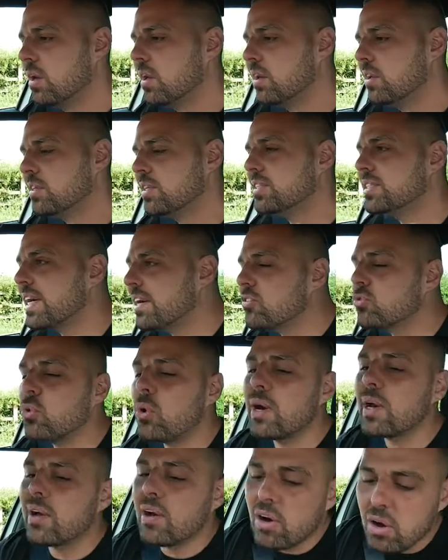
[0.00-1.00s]
So it sounds
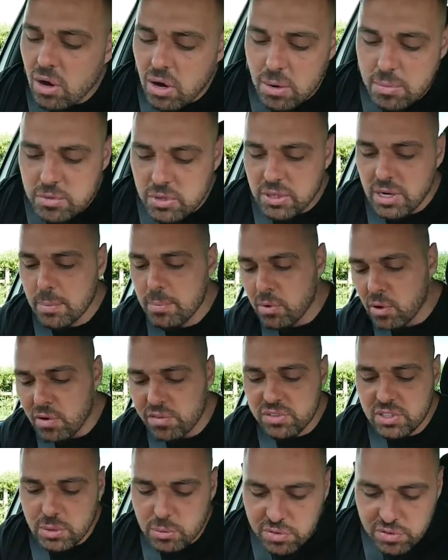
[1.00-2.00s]
quite calm, doesn't it? But
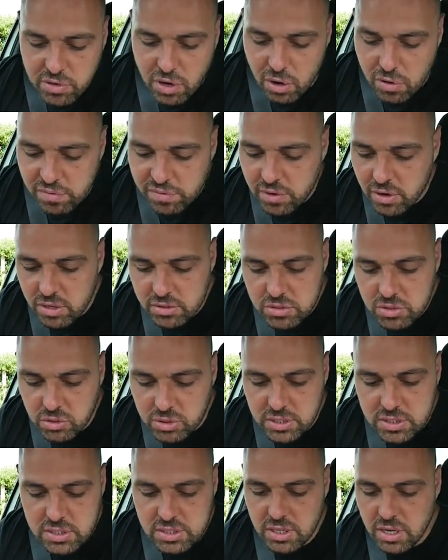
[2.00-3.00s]
obviously with Golf R's, you've got
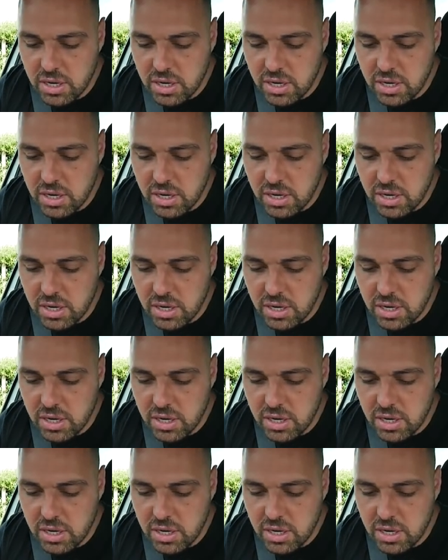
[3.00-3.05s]
this